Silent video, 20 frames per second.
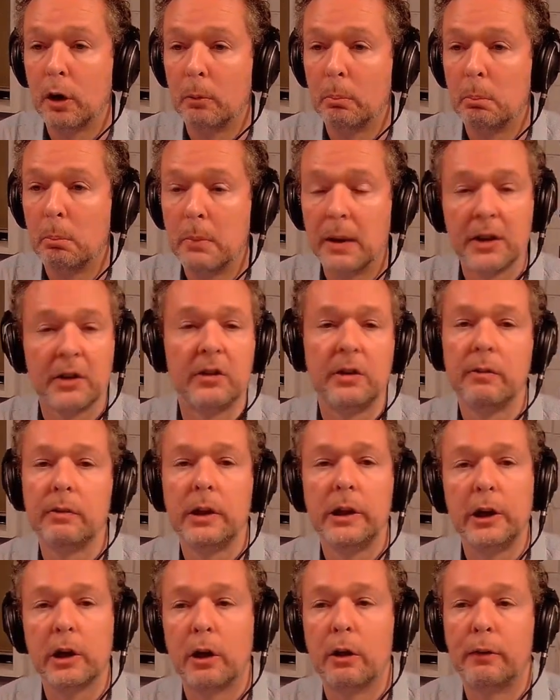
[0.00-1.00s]

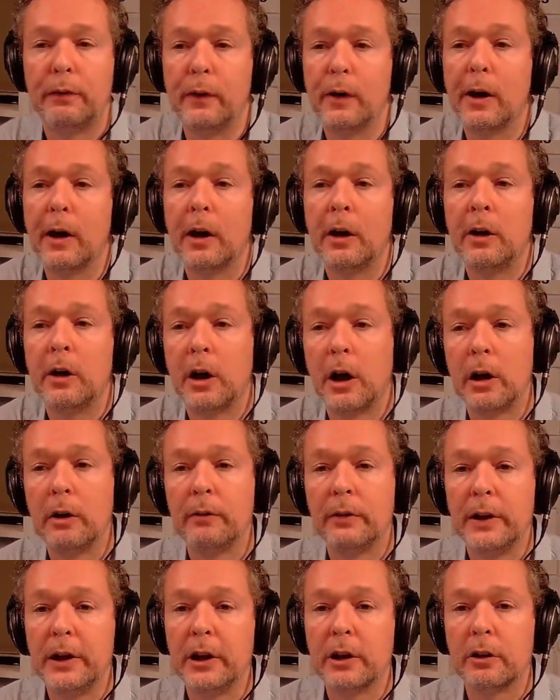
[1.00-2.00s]
massively offer
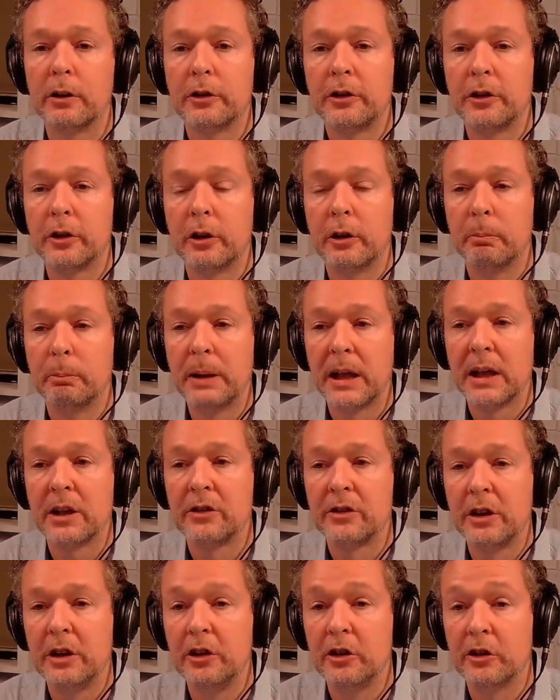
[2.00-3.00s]
over the odds on
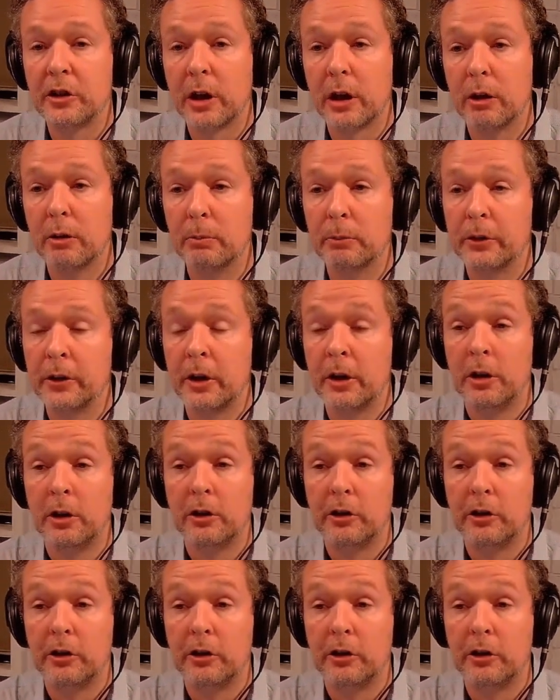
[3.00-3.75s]
Palestinians' homes